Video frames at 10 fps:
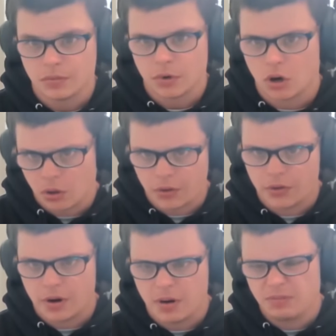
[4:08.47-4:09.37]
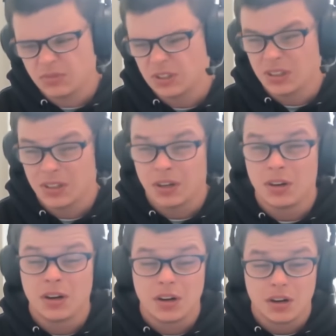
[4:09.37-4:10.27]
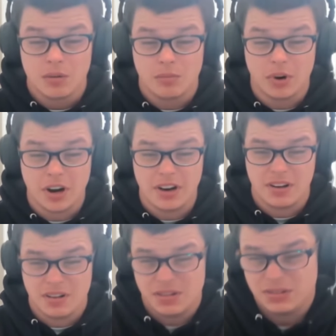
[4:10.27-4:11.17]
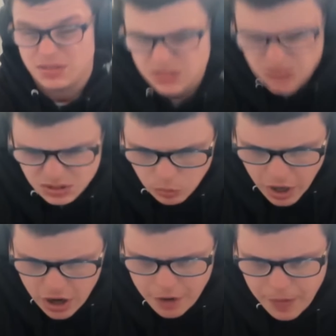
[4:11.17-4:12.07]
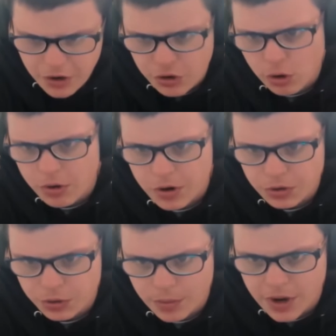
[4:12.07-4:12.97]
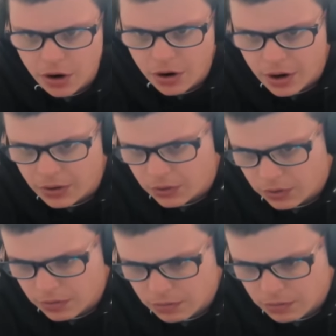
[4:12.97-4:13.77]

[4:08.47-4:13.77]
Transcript: All the time. But weight off my shoulders, to be honest.